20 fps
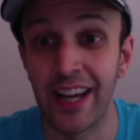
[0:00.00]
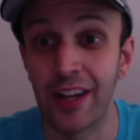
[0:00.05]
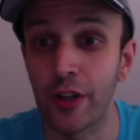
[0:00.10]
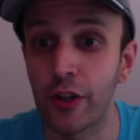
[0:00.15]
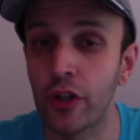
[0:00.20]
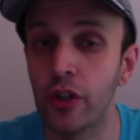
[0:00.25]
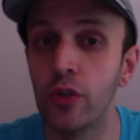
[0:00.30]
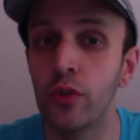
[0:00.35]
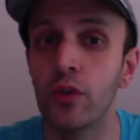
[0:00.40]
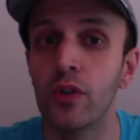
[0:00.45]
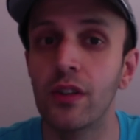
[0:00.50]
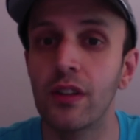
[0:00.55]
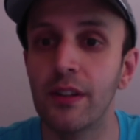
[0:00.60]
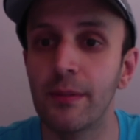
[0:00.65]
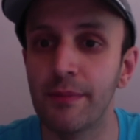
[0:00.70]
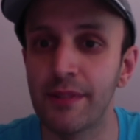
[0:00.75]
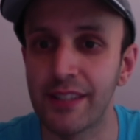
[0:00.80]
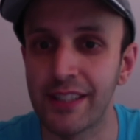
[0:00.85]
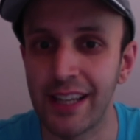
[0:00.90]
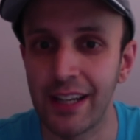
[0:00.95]
and Google
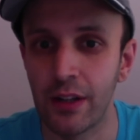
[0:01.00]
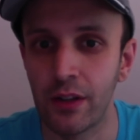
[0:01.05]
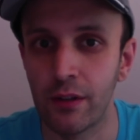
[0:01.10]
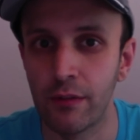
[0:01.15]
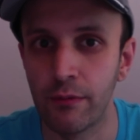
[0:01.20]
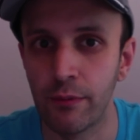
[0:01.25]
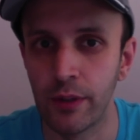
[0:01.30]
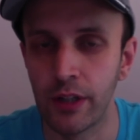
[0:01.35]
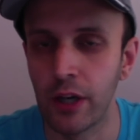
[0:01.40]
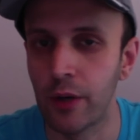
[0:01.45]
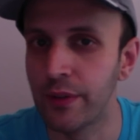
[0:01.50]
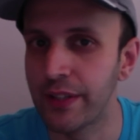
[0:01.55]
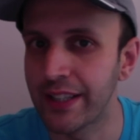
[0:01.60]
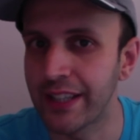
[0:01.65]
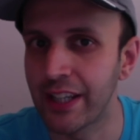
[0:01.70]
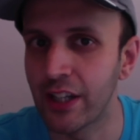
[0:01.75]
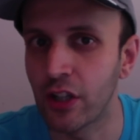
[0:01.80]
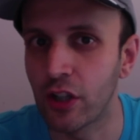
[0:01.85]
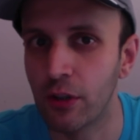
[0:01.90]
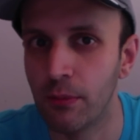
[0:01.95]
themselves will only
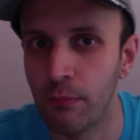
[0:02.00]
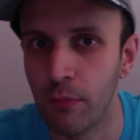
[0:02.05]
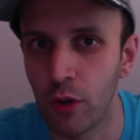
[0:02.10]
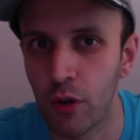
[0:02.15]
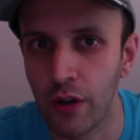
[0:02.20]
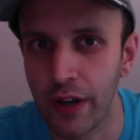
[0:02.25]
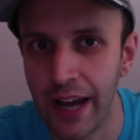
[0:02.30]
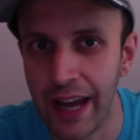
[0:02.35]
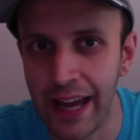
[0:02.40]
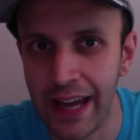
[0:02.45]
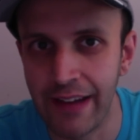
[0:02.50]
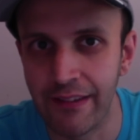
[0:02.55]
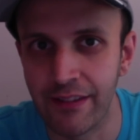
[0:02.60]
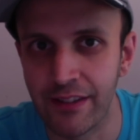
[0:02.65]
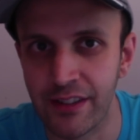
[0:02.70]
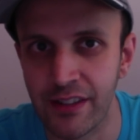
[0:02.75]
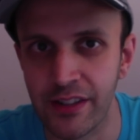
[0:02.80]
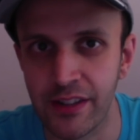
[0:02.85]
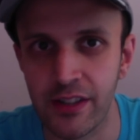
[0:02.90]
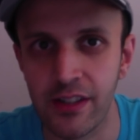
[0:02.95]
kick up more
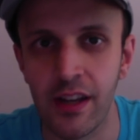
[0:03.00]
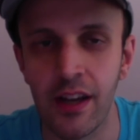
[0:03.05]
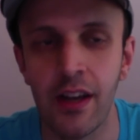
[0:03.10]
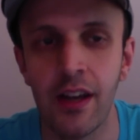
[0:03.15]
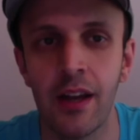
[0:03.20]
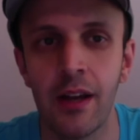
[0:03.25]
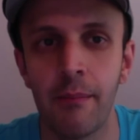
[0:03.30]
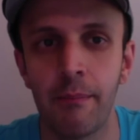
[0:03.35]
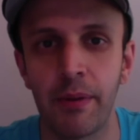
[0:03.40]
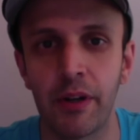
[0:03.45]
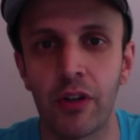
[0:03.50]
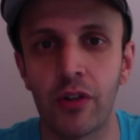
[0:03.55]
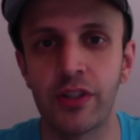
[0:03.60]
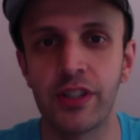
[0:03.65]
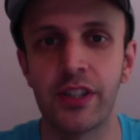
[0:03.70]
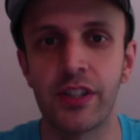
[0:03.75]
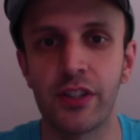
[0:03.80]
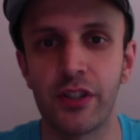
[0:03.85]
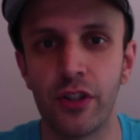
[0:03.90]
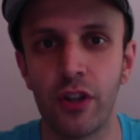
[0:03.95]
errors because
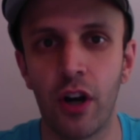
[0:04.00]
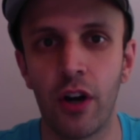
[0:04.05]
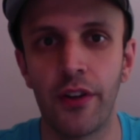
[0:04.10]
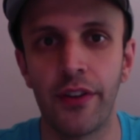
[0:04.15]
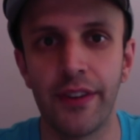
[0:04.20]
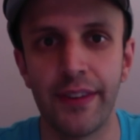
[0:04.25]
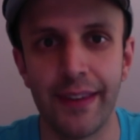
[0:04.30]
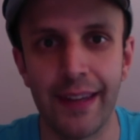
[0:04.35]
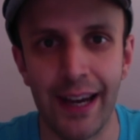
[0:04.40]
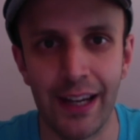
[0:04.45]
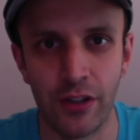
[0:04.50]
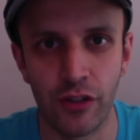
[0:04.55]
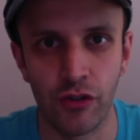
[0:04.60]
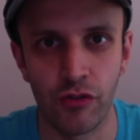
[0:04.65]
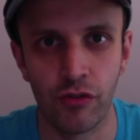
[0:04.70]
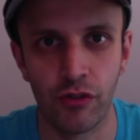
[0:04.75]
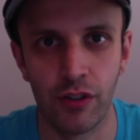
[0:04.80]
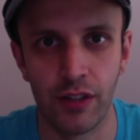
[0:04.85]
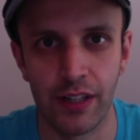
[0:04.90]
it's not natural.